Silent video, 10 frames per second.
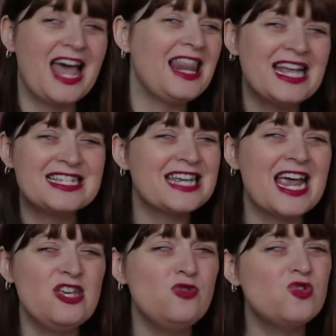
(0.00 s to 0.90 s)
And let's
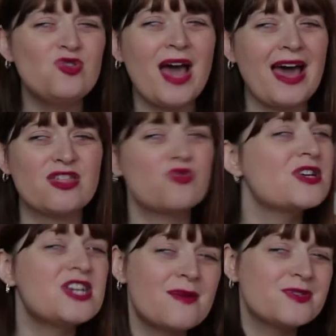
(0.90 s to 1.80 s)
say you do that
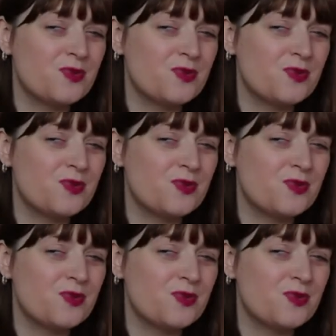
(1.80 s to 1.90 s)
3 times